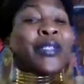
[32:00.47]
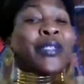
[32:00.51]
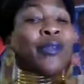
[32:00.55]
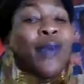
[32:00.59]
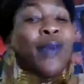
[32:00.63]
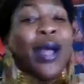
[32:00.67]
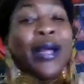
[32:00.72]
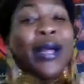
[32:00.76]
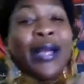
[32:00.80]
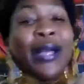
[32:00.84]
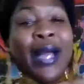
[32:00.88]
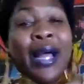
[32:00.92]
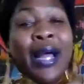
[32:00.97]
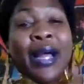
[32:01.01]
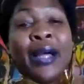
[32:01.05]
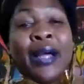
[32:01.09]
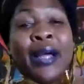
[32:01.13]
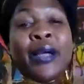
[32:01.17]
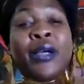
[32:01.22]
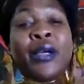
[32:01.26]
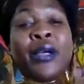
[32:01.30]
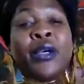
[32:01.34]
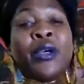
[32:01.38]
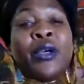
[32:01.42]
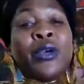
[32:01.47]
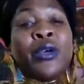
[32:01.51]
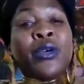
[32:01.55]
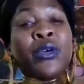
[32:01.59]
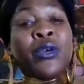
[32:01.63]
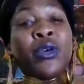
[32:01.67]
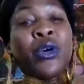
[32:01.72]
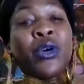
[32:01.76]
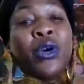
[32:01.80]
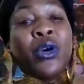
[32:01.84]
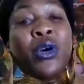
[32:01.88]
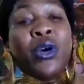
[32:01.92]
I'm busy right
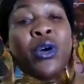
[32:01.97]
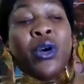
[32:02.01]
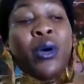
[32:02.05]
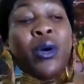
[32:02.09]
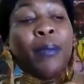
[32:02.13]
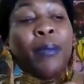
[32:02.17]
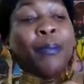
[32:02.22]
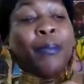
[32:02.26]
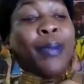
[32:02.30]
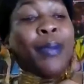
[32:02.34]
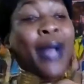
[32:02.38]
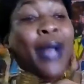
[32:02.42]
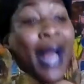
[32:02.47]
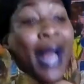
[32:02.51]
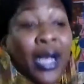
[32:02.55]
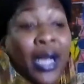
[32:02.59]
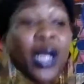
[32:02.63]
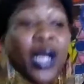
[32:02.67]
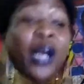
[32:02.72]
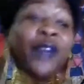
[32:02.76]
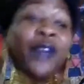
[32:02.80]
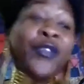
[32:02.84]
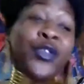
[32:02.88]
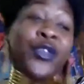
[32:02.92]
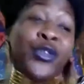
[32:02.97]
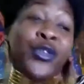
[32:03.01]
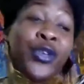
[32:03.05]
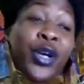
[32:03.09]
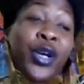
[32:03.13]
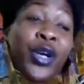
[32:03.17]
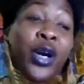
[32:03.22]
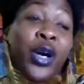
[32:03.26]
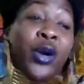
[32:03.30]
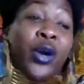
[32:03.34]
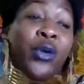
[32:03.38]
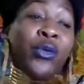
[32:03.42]
now. But I
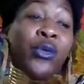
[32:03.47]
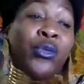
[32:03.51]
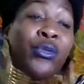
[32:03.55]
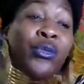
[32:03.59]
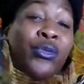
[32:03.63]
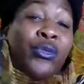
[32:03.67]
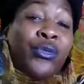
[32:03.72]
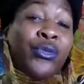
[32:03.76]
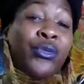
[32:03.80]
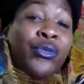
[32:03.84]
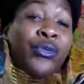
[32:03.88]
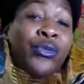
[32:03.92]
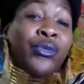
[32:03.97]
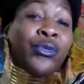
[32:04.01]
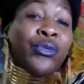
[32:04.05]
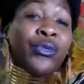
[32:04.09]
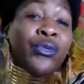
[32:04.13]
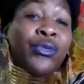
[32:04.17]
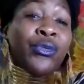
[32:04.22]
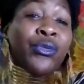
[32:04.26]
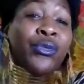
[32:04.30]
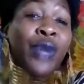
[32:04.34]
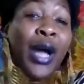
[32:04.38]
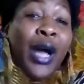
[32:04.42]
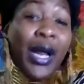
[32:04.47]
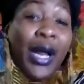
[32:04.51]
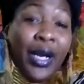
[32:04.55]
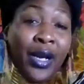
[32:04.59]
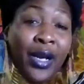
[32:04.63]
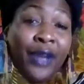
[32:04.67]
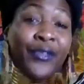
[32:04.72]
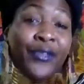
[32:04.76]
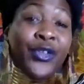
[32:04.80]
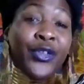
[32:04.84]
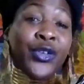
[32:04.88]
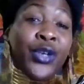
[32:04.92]
love you though.
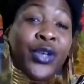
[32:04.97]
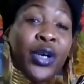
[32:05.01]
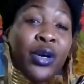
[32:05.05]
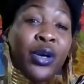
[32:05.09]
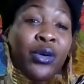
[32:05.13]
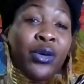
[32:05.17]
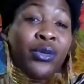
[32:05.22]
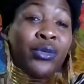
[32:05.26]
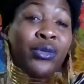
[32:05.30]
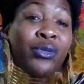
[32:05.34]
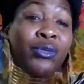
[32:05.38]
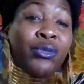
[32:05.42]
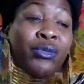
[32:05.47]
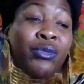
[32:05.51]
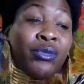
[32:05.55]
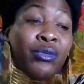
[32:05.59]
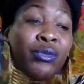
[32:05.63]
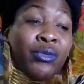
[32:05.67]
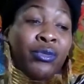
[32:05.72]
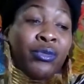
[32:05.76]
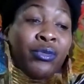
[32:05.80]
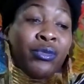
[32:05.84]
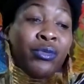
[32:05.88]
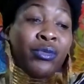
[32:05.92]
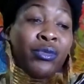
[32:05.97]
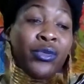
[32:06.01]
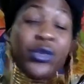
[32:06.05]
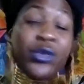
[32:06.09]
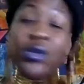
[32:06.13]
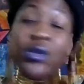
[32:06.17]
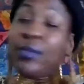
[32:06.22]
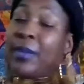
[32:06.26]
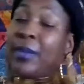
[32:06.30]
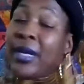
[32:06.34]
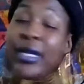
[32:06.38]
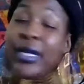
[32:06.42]
I love you though.
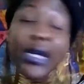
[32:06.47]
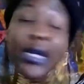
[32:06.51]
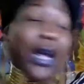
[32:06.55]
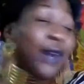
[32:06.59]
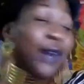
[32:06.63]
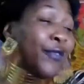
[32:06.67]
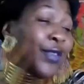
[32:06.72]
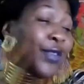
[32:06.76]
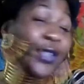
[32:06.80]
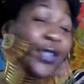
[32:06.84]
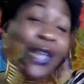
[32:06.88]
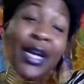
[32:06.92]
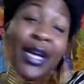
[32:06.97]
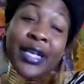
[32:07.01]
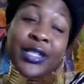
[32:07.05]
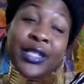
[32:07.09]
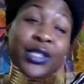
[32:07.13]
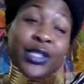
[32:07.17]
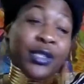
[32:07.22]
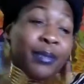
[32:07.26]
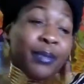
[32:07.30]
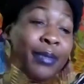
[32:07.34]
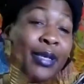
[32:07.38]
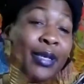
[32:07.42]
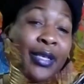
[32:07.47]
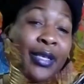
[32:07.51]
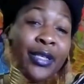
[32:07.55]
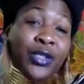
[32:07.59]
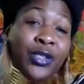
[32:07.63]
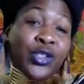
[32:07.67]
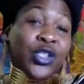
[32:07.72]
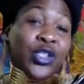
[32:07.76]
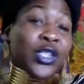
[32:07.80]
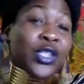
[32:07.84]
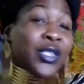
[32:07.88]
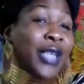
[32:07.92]
You mean everything to
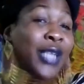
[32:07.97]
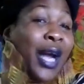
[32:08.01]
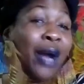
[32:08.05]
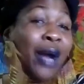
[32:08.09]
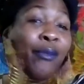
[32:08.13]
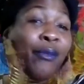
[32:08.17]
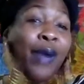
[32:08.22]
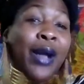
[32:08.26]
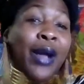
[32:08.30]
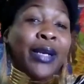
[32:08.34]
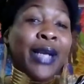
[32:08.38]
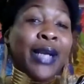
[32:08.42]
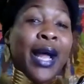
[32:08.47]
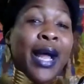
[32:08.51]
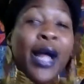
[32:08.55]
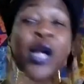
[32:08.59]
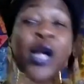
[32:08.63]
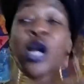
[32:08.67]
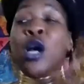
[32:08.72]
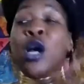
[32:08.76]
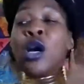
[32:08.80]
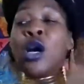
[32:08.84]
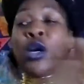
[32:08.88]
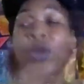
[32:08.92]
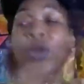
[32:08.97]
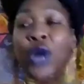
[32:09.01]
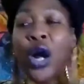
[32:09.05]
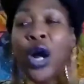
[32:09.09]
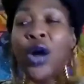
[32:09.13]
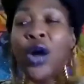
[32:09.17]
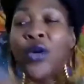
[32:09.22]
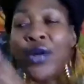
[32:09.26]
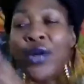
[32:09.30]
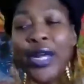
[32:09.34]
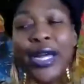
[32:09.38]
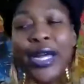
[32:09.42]
me, just not right now.
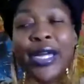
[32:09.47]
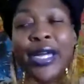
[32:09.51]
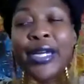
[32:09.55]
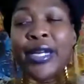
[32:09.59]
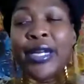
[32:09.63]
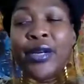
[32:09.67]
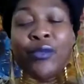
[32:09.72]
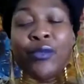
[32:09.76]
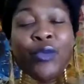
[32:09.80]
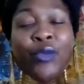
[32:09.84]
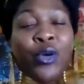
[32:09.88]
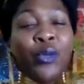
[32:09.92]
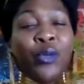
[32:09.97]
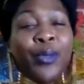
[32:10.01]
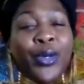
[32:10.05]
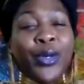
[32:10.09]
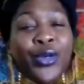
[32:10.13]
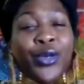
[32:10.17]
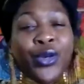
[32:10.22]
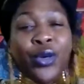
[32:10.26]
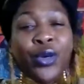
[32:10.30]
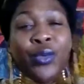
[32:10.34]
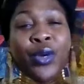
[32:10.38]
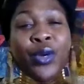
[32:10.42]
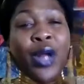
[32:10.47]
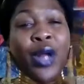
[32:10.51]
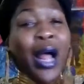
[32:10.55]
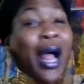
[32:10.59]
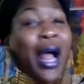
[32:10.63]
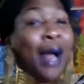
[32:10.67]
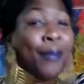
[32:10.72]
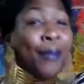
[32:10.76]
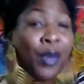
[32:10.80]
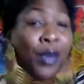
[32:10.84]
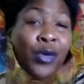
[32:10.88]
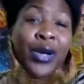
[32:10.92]
Go ahead in the room and do it with her.
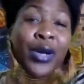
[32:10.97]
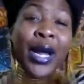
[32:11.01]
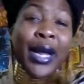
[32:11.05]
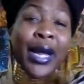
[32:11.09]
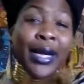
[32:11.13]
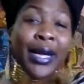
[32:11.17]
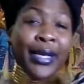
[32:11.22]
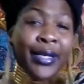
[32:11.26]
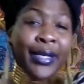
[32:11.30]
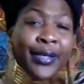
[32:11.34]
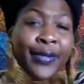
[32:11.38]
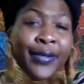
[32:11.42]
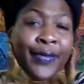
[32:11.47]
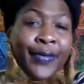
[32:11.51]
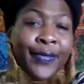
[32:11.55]
I'm okay.